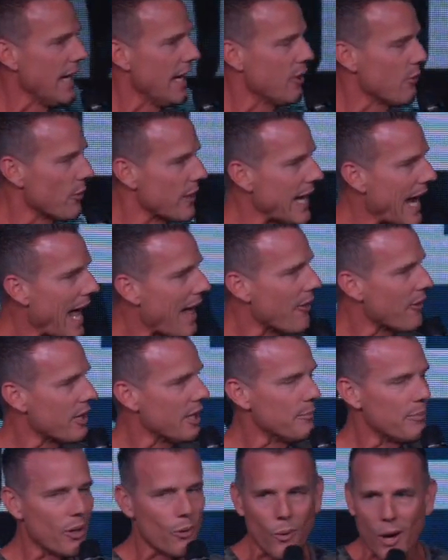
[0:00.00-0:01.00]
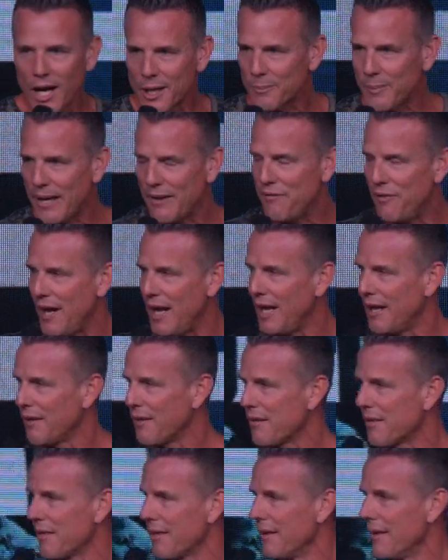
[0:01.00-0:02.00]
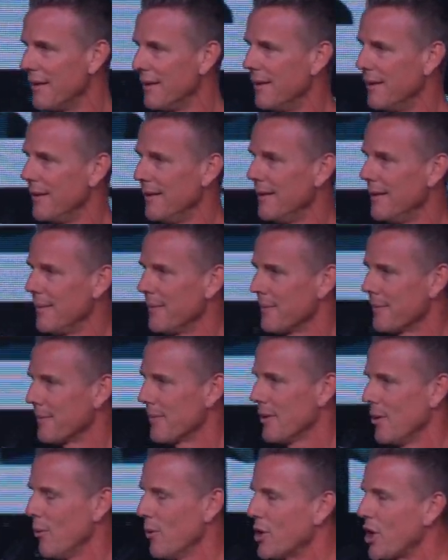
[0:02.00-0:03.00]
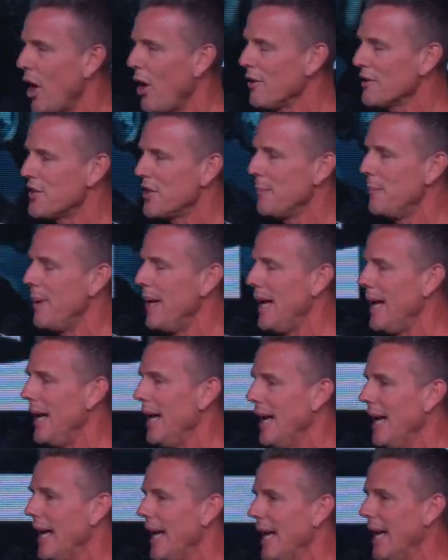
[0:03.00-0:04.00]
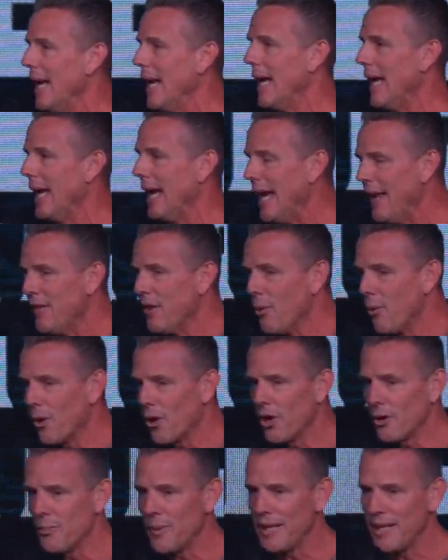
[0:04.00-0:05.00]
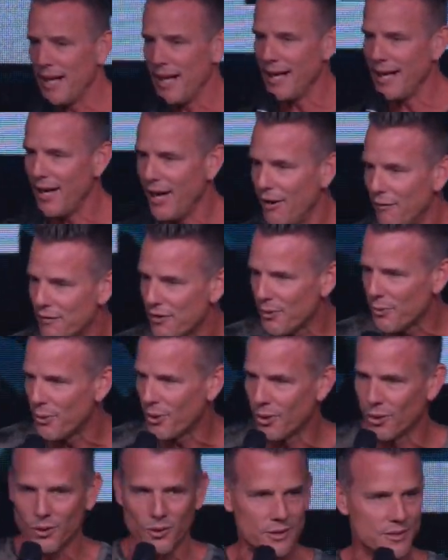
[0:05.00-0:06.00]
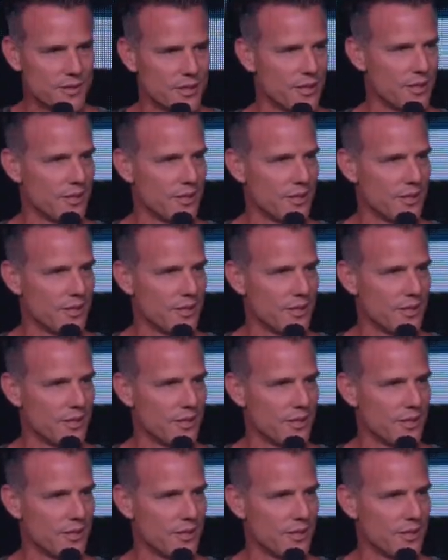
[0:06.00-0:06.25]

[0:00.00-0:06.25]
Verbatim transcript: in reality but walk by faith. We're called to be in the world, but not of the world.